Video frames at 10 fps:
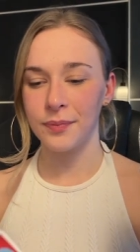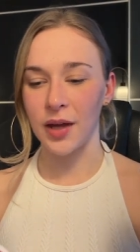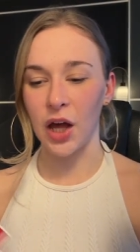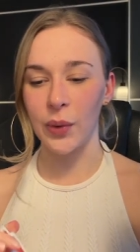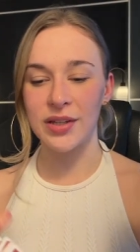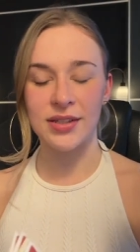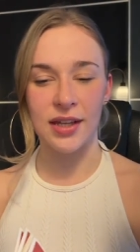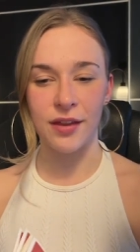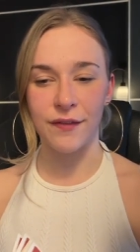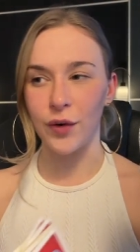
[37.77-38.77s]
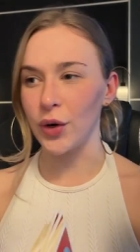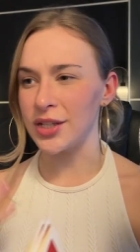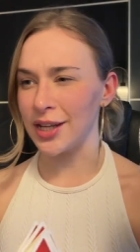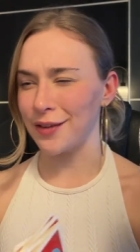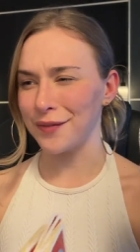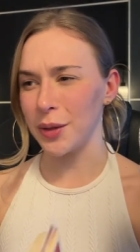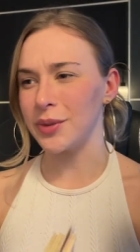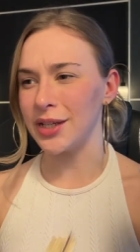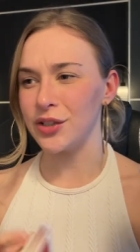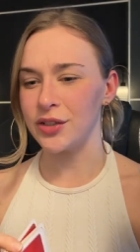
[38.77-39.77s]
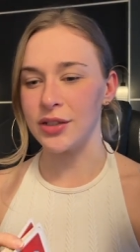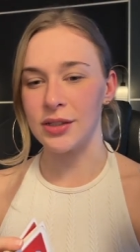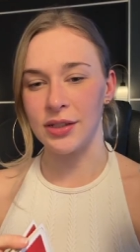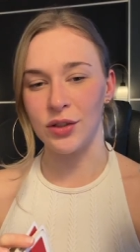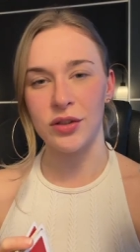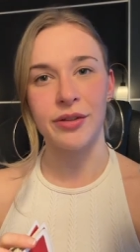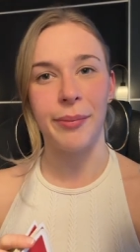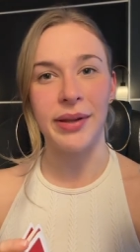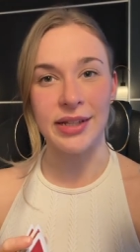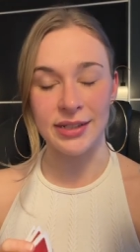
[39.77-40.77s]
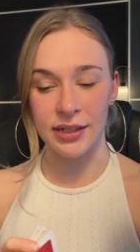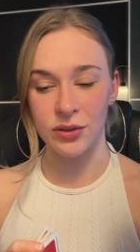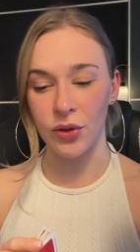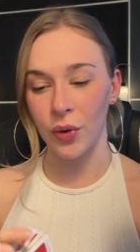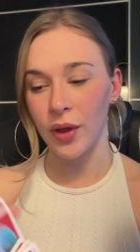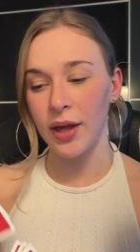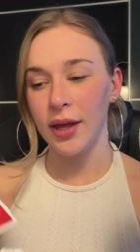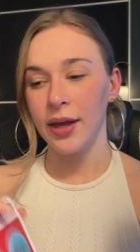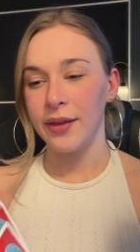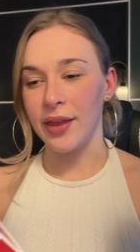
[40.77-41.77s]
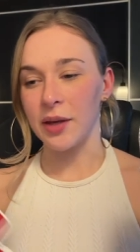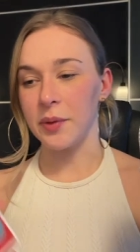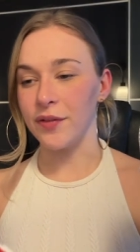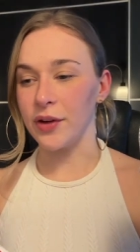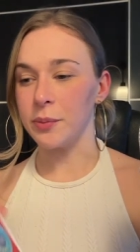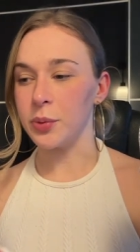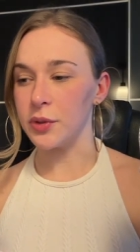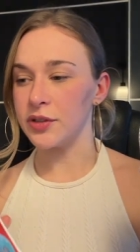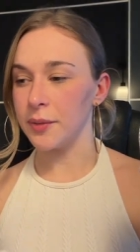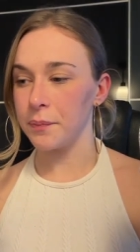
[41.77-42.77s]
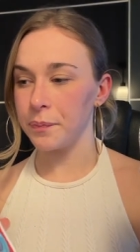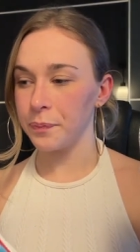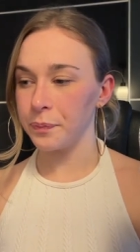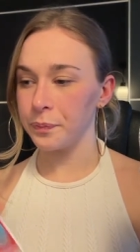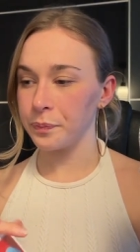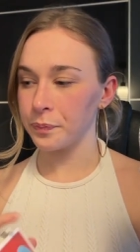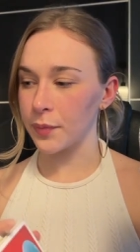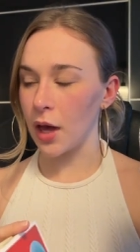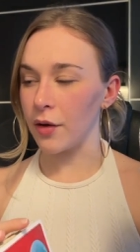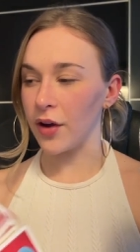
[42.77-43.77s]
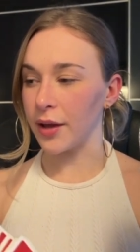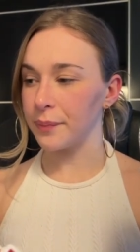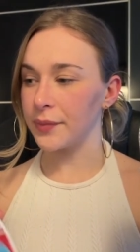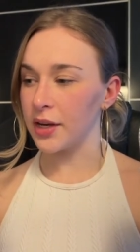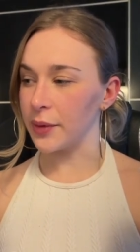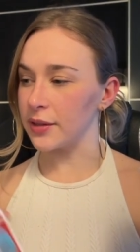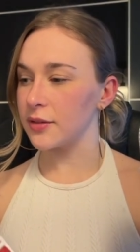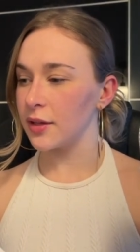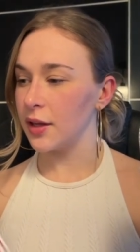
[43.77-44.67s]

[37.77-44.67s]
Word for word: I always say the four is like foundations and your stability. So, that could be very important. All right. Anyways,